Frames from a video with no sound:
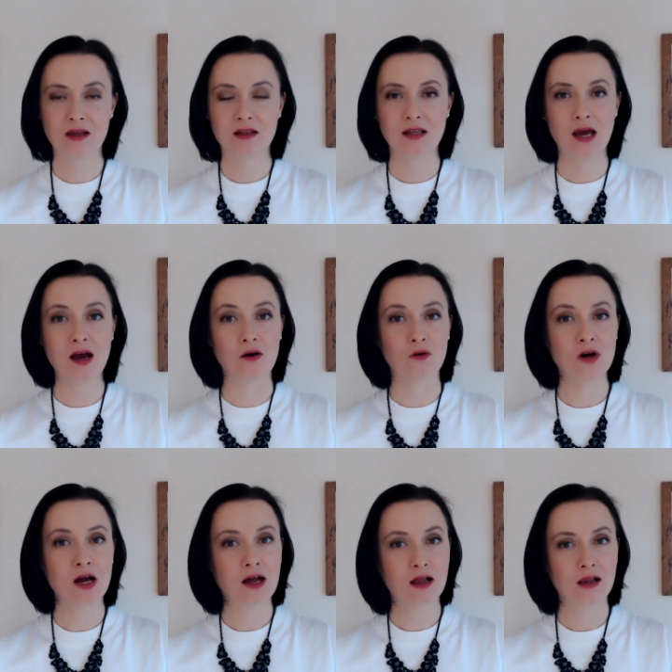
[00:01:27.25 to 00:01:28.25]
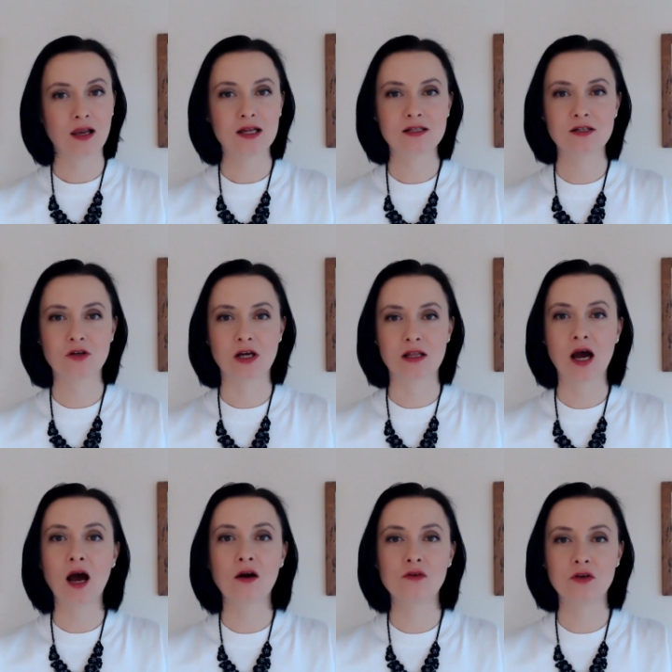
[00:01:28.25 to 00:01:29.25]
Now, let's look at
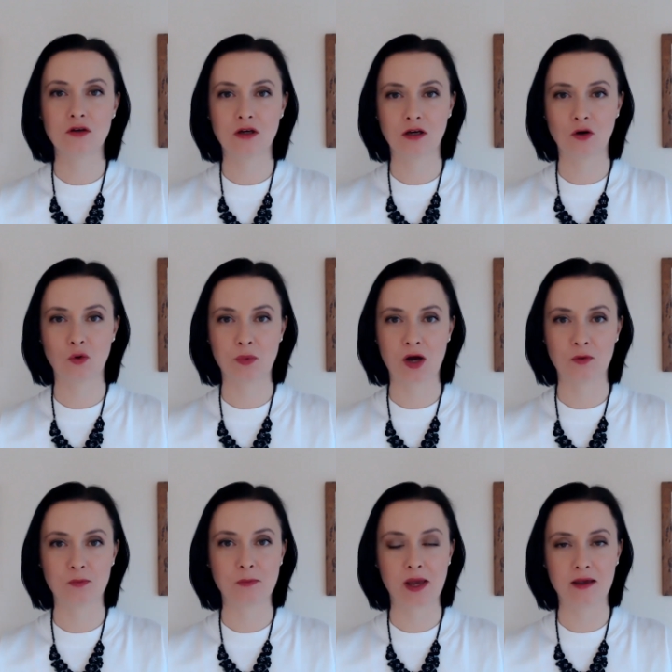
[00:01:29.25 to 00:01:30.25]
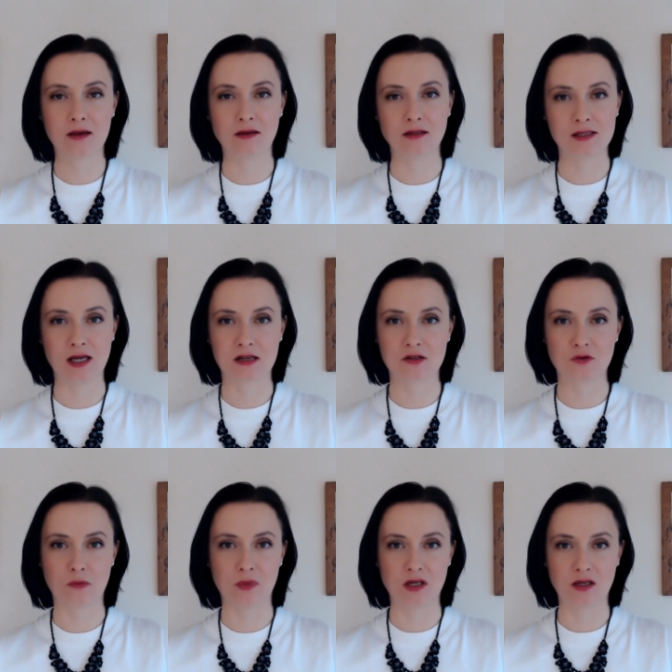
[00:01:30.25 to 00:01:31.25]
how you can go about making this extra
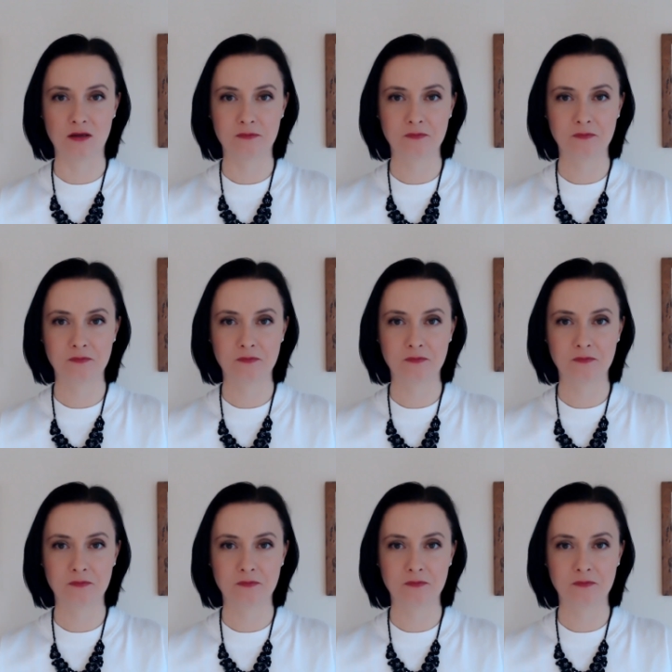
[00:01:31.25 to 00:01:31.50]
money.